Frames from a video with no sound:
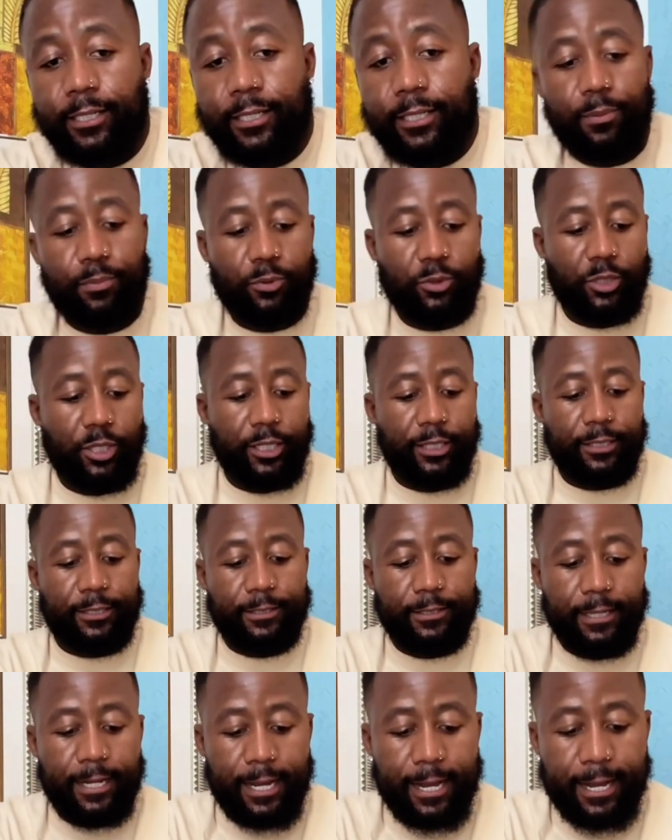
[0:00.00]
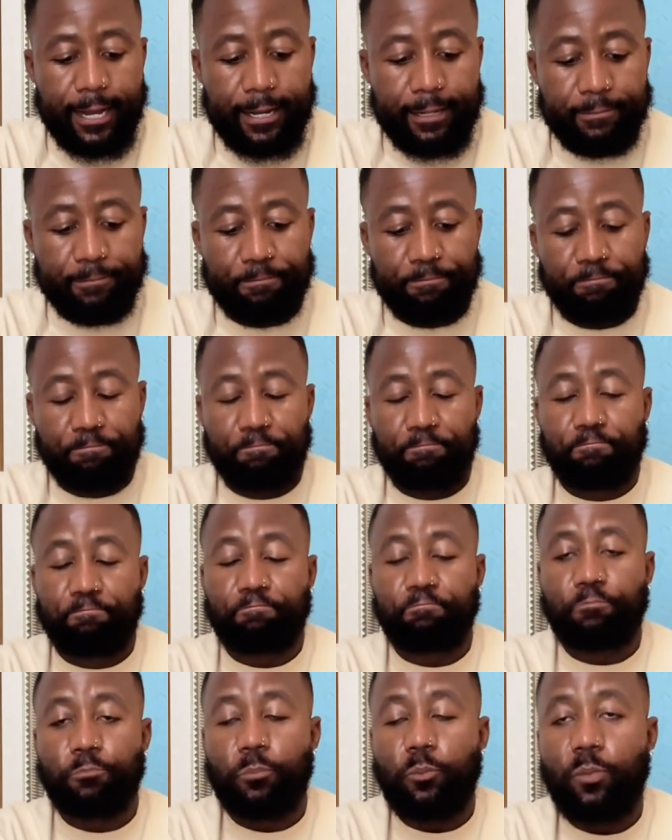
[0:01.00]
Chabuzet,
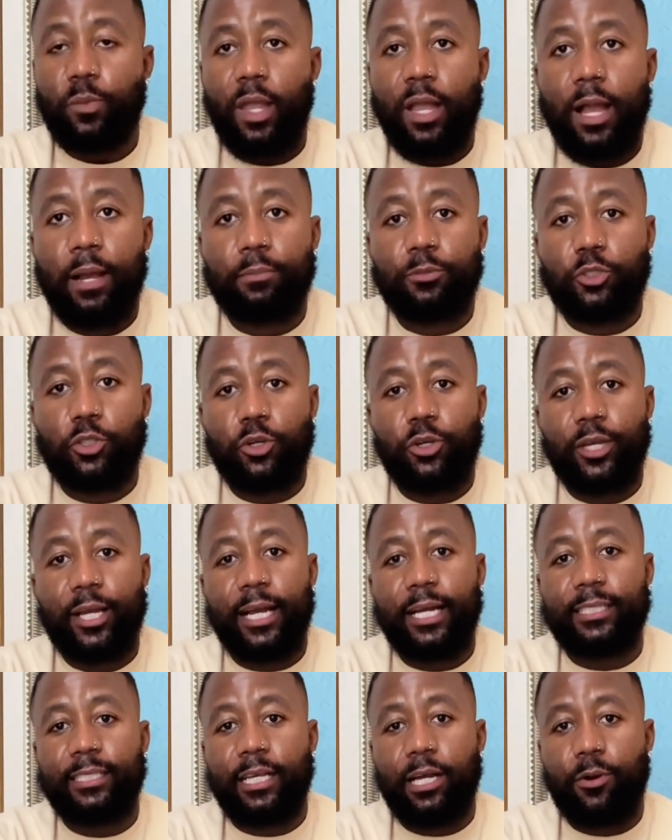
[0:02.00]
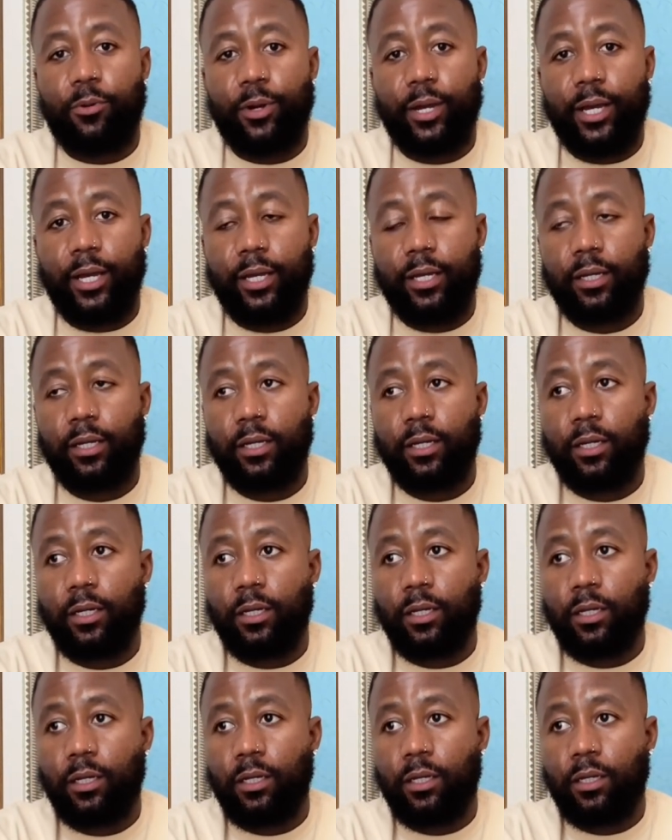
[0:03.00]
I'm sure you guys are aware
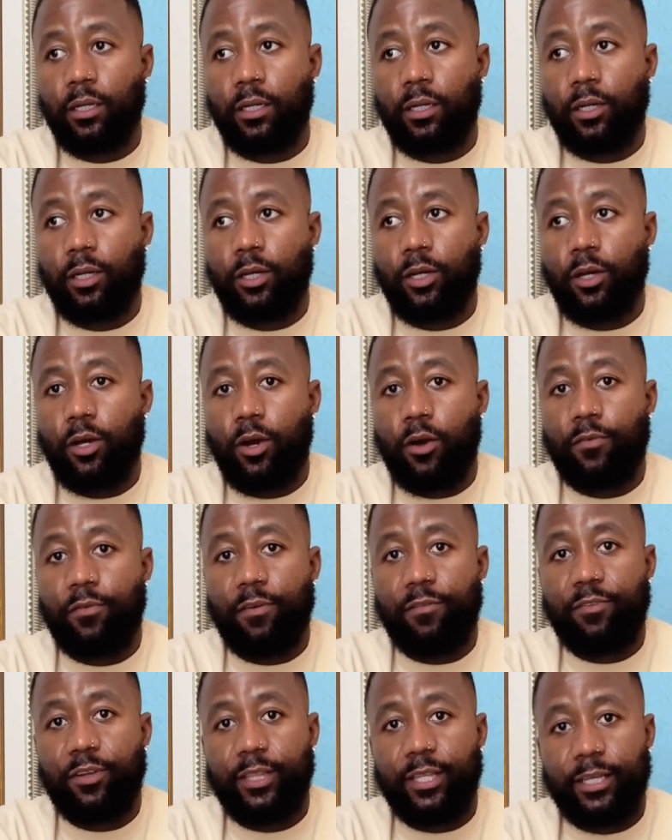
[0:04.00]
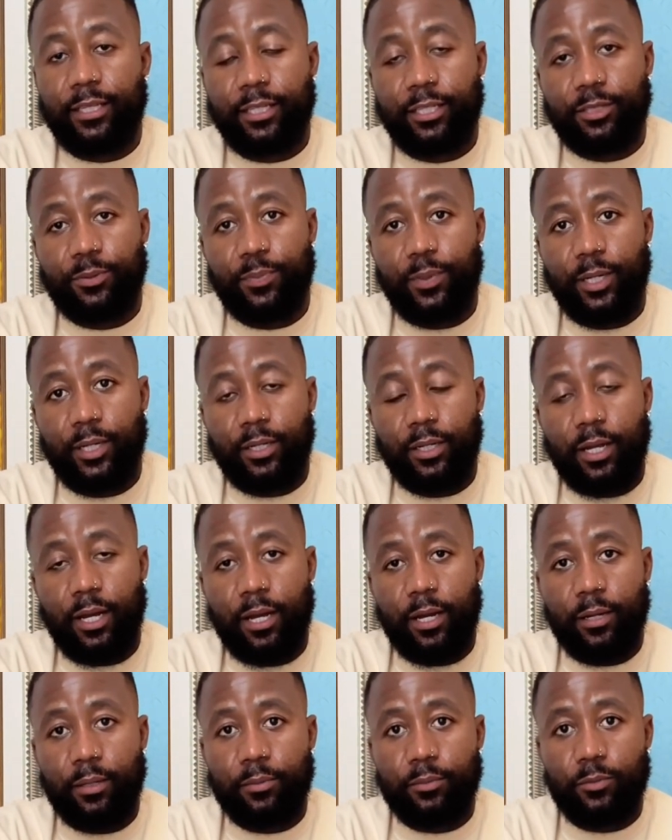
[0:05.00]
of everything that's been
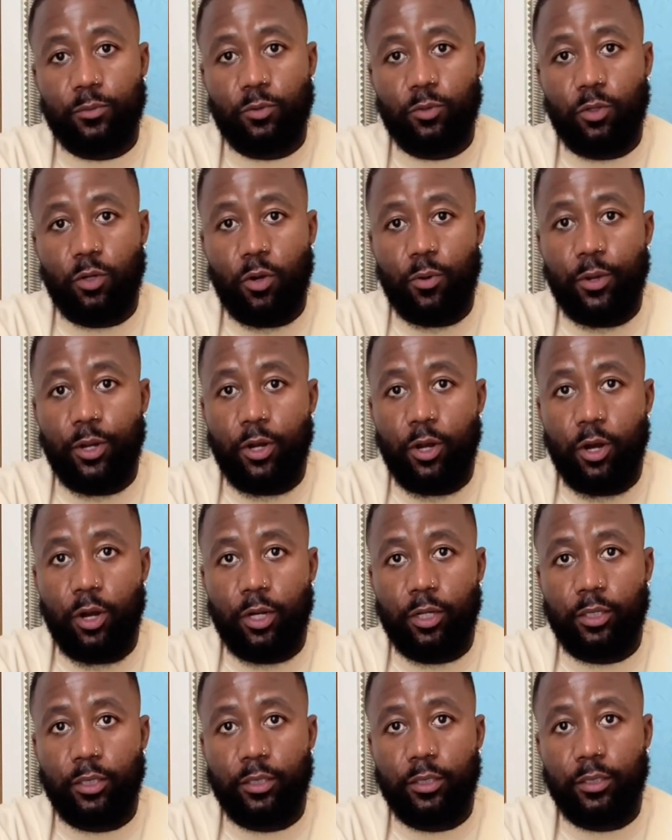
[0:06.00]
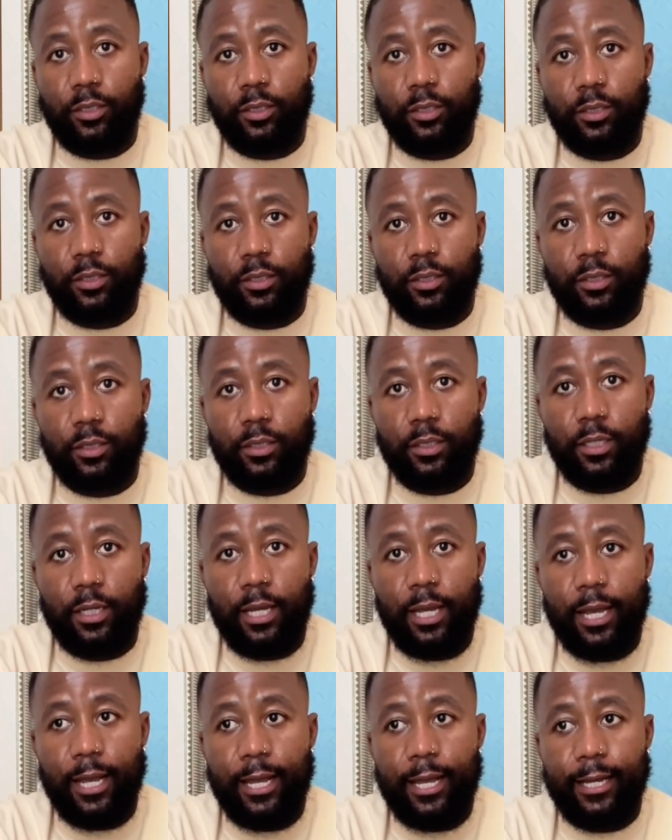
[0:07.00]
going on,
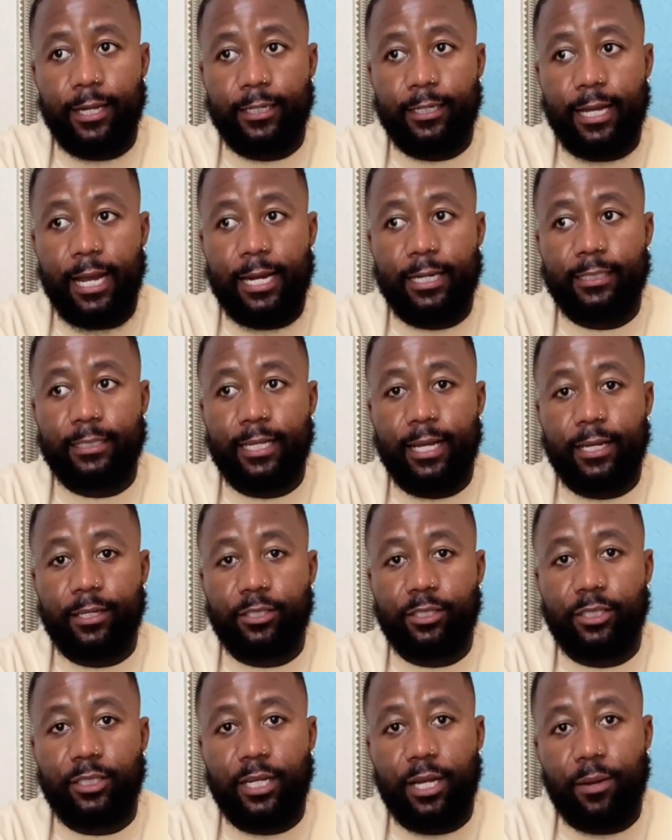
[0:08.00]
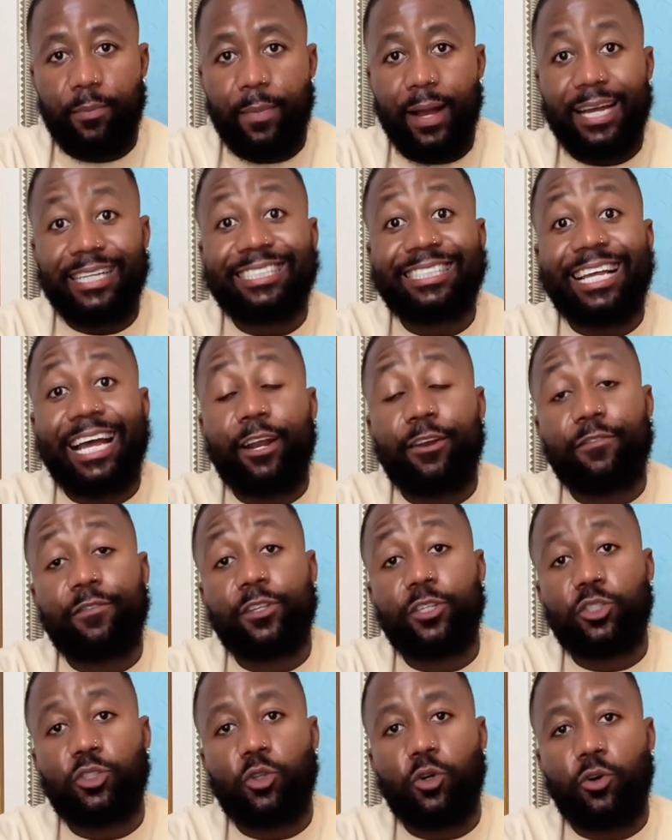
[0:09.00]
and I decided to tell my side of the
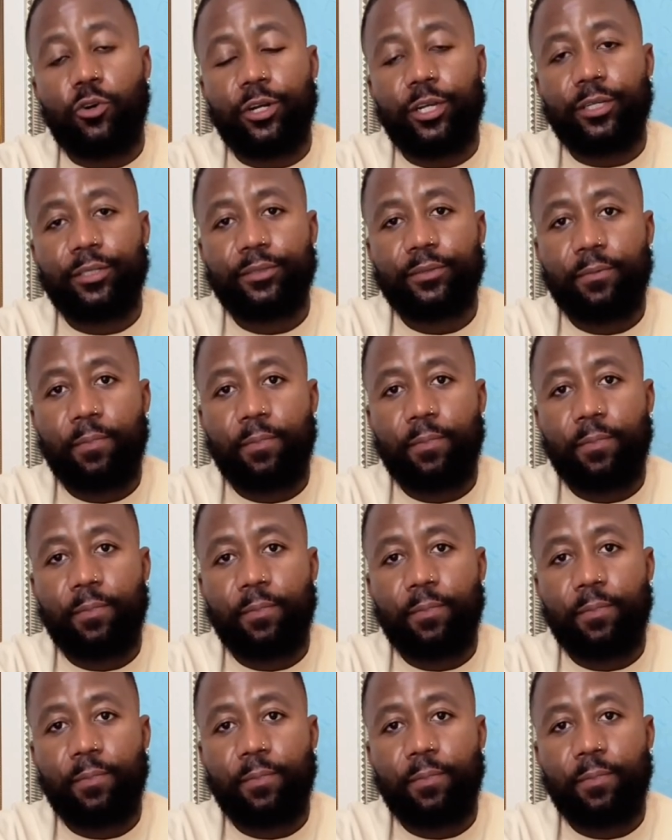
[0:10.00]
story.